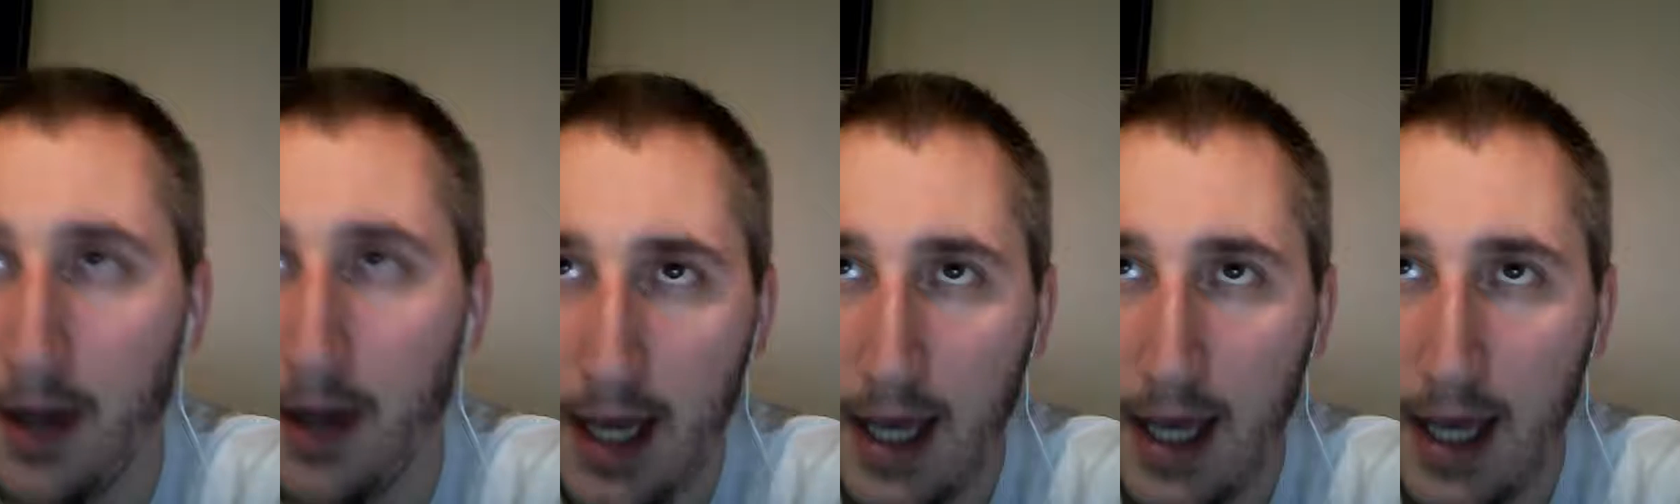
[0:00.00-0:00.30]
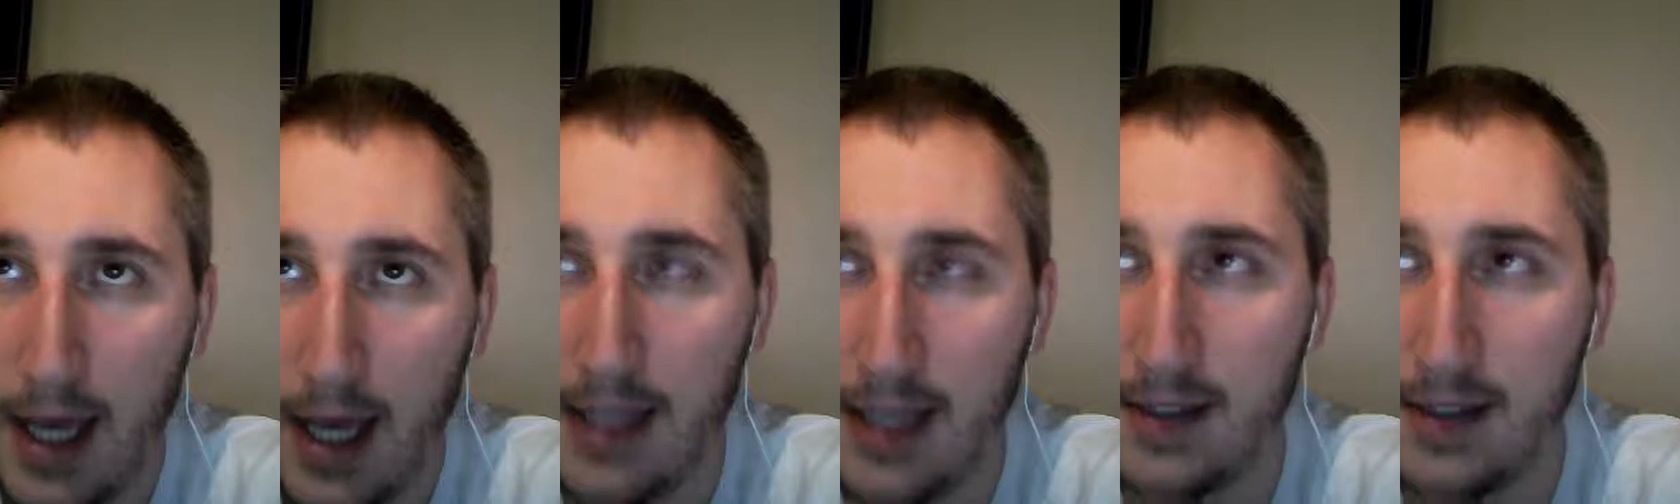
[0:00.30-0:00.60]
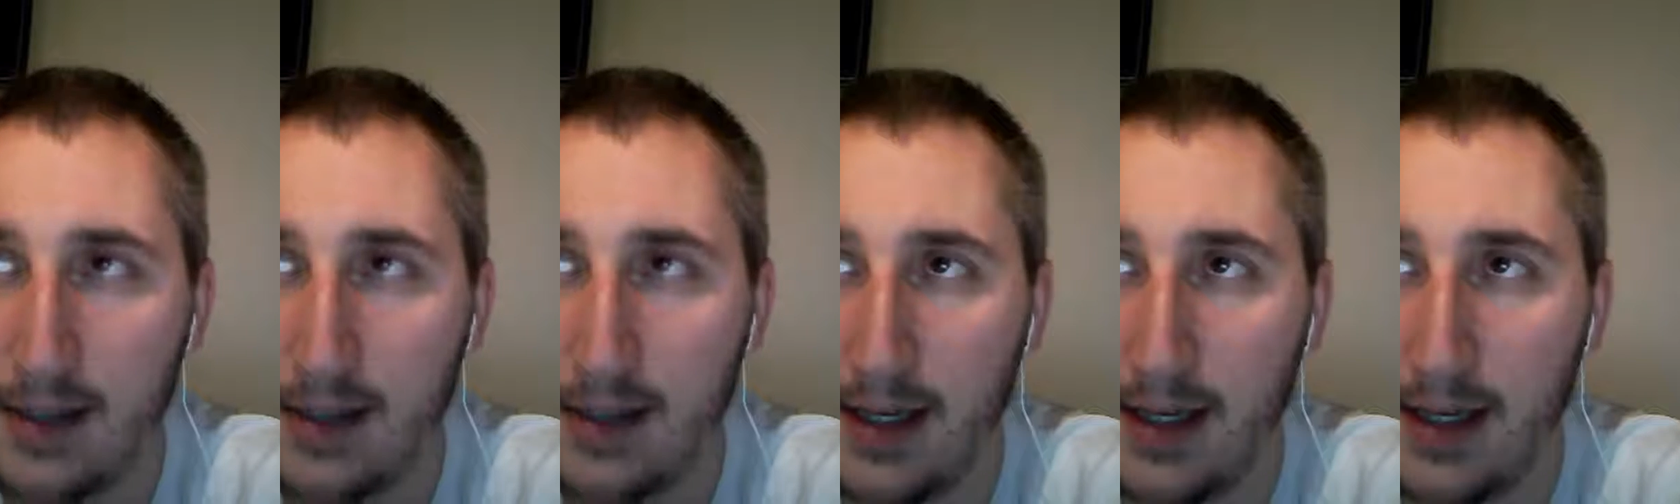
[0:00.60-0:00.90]

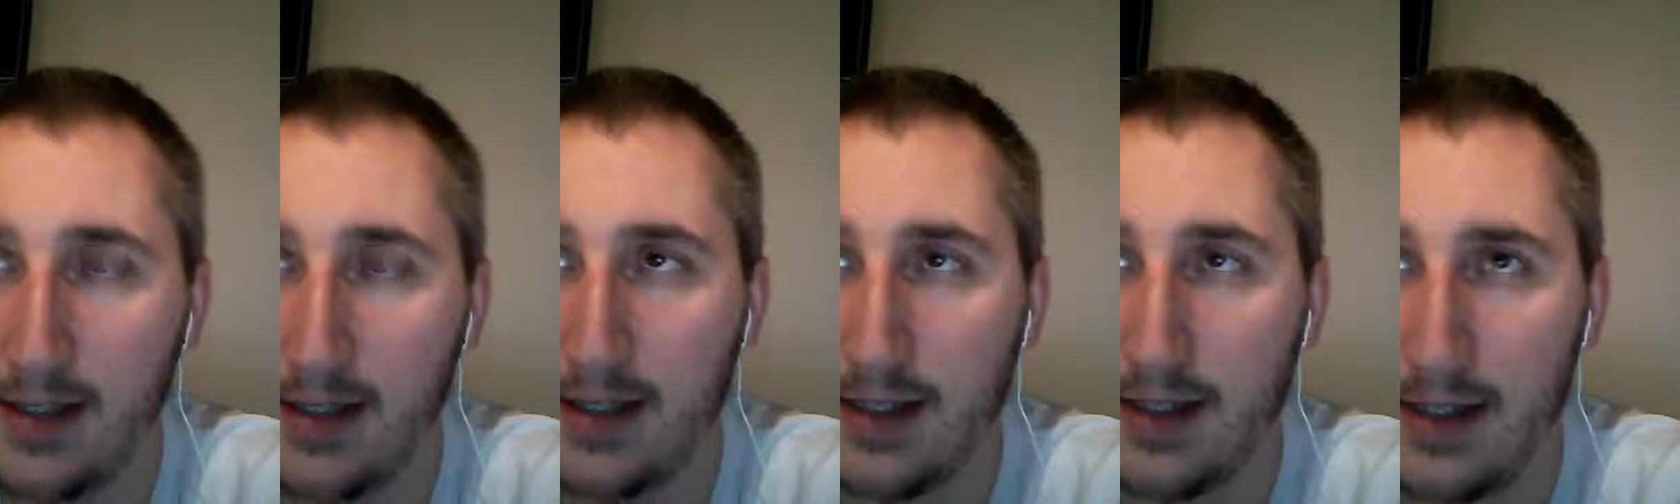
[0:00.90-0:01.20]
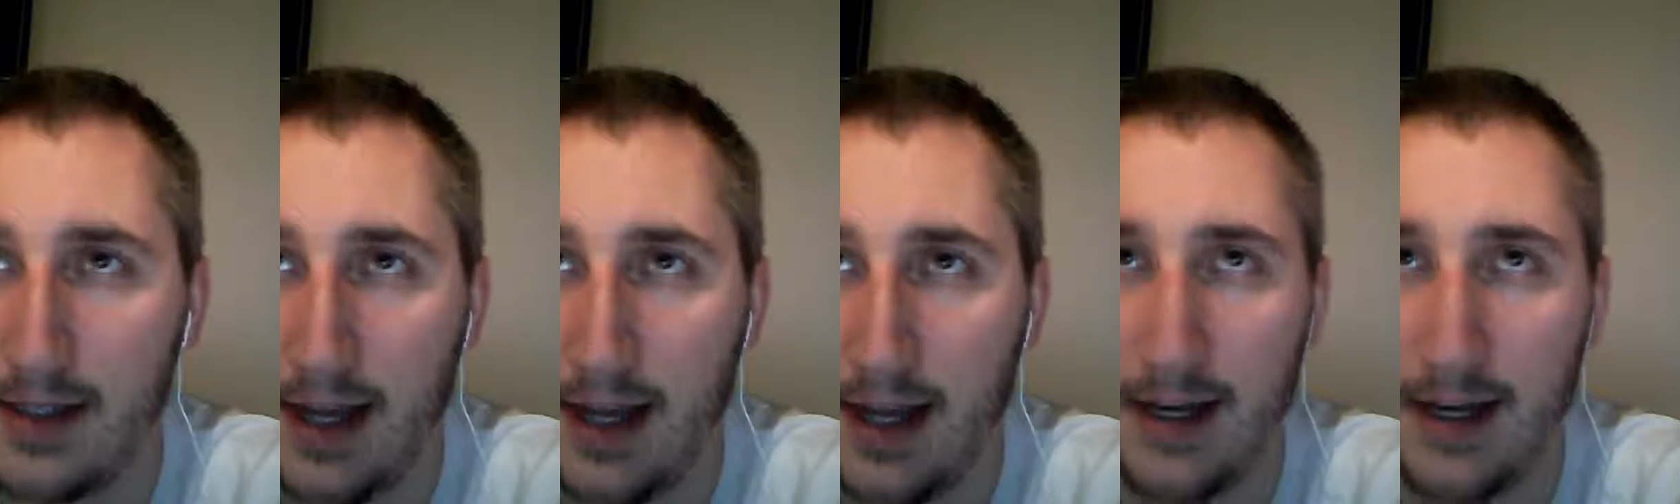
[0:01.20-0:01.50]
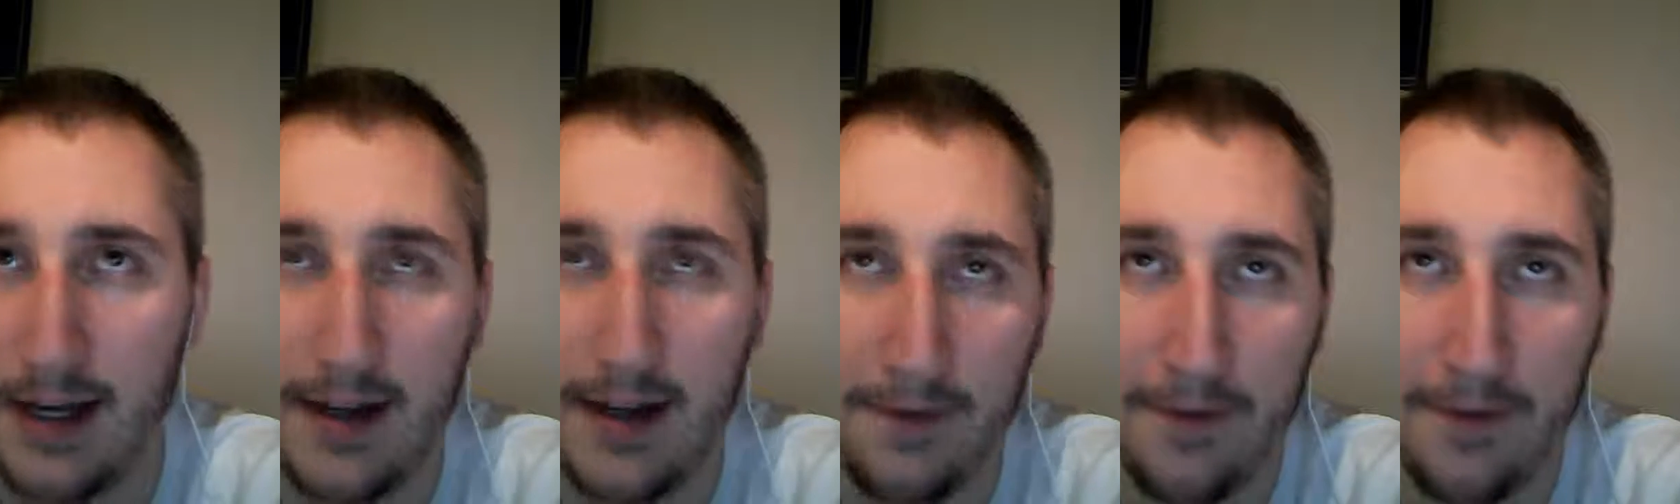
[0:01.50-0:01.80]
he's in a
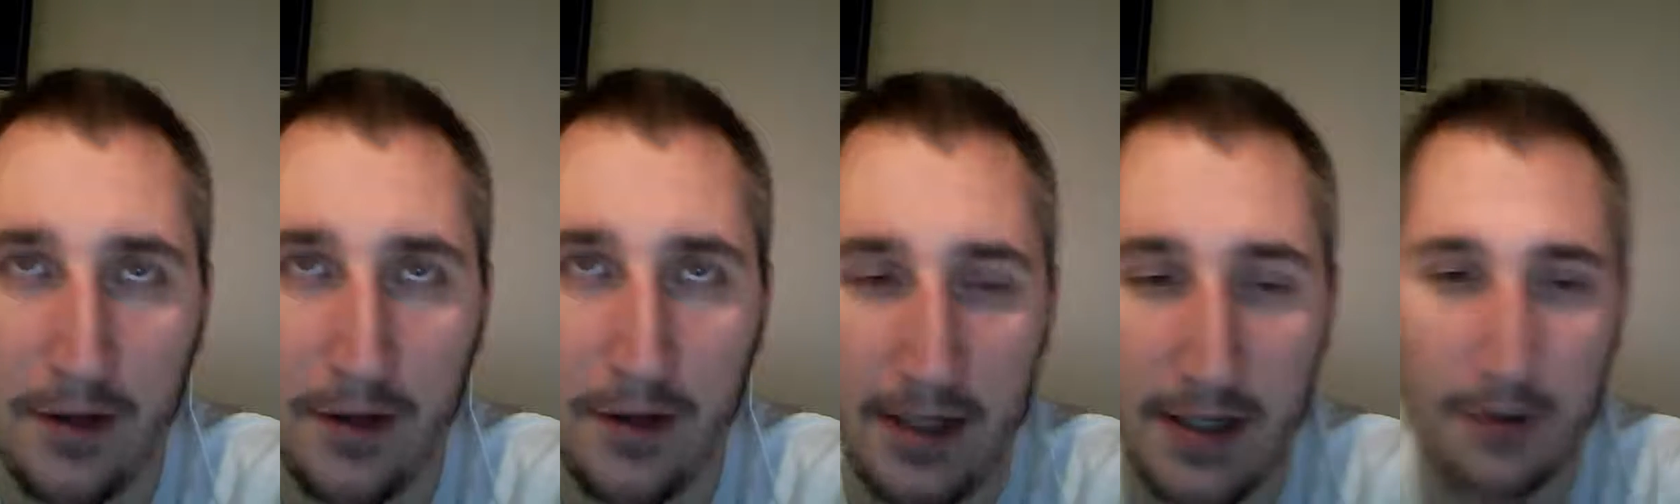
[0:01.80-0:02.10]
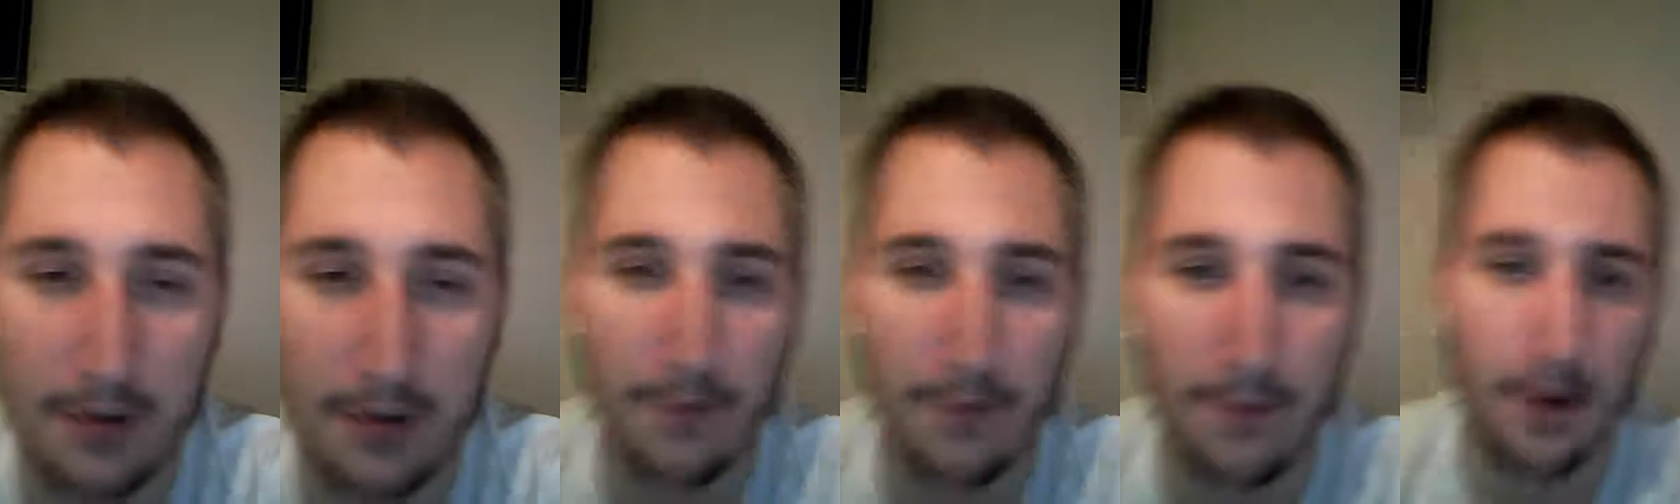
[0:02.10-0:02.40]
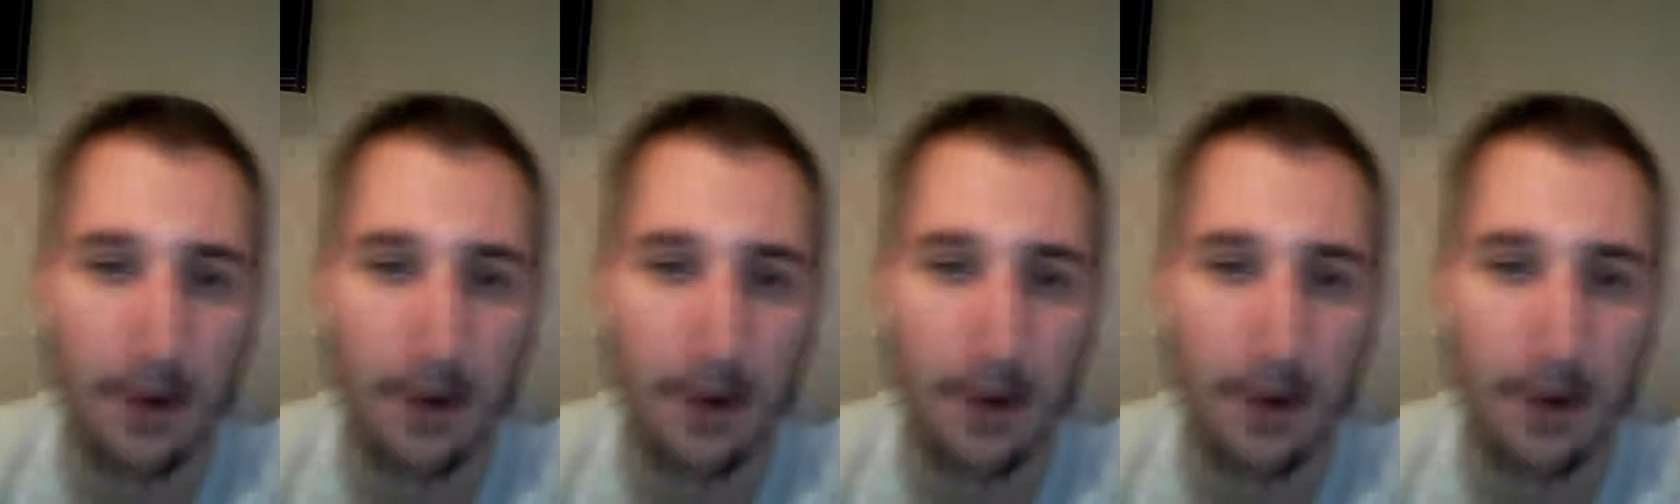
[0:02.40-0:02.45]
different tier of